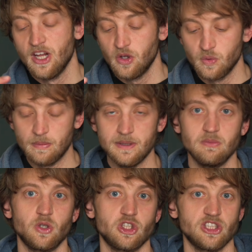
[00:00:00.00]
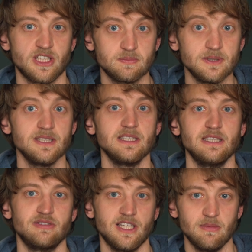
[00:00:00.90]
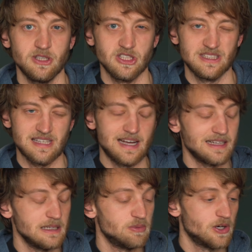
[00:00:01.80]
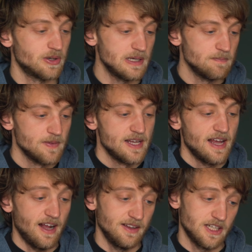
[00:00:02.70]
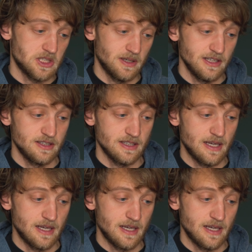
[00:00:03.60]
do a bit more sharpening if the image is slightly blurry. And I tried